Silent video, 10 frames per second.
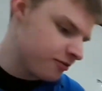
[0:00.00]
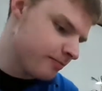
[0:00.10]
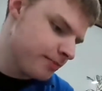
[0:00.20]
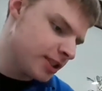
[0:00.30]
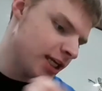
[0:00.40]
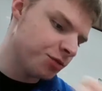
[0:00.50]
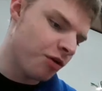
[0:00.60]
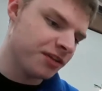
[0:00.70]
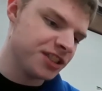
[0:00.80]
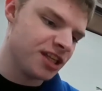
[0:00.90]
of potato
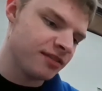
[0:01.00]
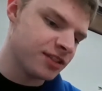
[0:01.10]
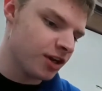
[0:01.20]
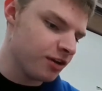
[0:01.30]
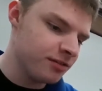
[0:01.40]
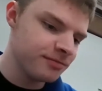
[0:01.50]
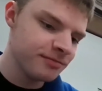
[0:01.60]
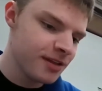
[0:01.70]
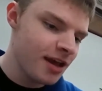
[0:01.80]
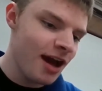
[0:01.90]
waffly stuff, so
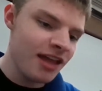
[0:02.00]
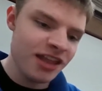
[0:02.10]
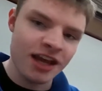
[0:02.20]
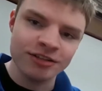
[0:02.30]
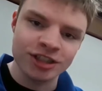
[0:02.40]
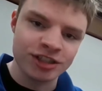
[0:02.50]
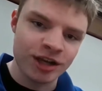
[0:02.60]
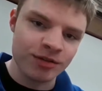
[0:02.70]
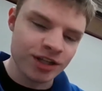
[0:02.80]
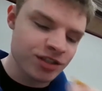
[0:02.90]
I think I'll just
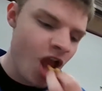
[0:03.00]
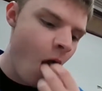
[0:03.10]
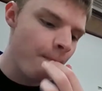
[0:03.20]
stick with this.